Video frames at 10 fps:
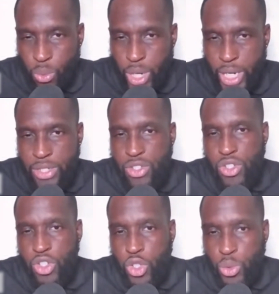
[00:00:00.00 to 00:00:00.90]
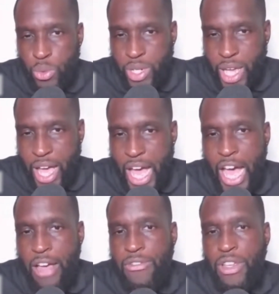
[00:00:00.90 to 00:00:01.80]
Rights you would
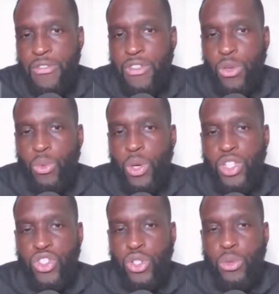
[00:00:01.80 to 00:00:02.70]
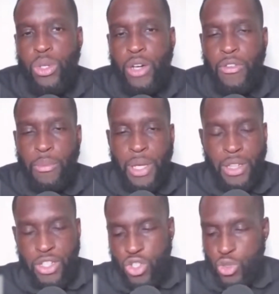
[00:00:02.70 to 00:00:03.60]
have if there was no
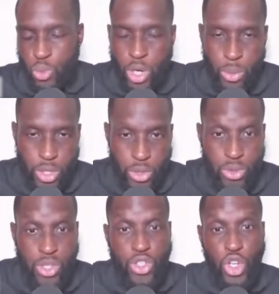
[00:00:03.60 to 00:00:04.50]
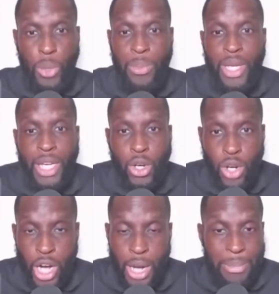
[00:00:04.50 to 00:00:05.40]
government. This is where we use the term
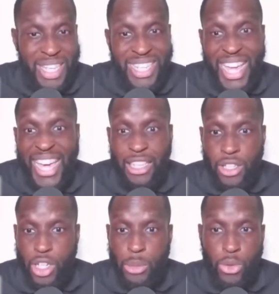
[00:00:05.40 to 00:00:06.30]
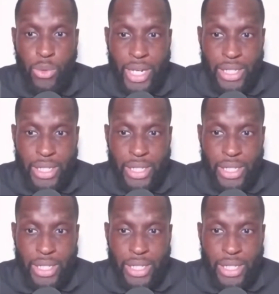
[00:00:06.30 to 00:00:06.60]
um, inalienable